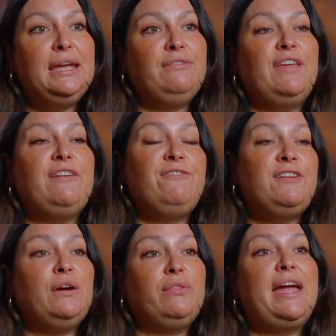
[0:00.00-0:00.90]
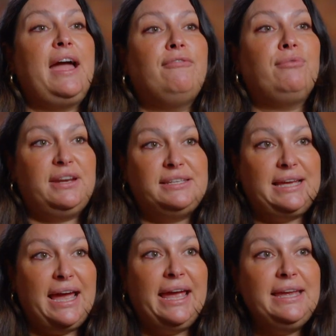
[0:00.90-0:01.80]
if they feel they have what it
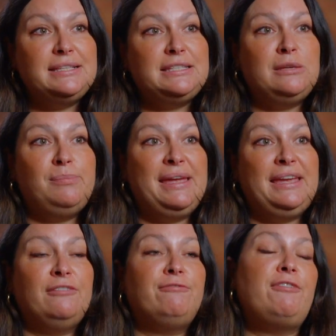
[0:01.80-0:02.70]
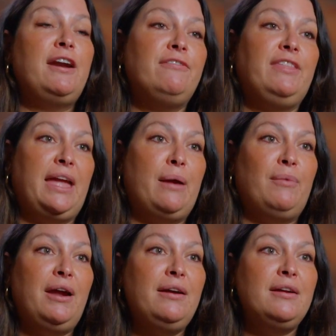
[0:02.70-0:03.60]
takes to be in front of the
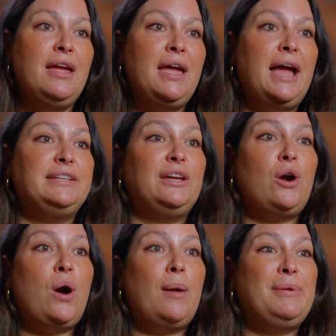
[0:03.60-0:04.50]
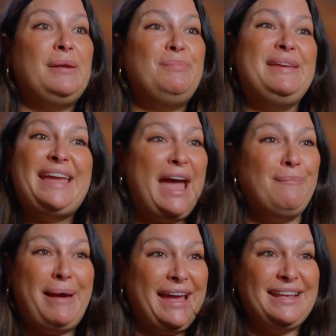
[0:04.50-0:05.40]
camera and to go up in big
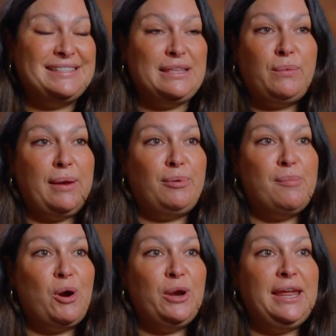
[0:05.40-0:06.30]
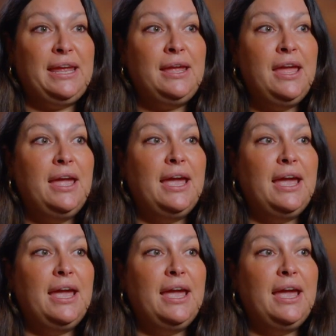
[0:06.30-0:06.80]
campaigns that we're promoting.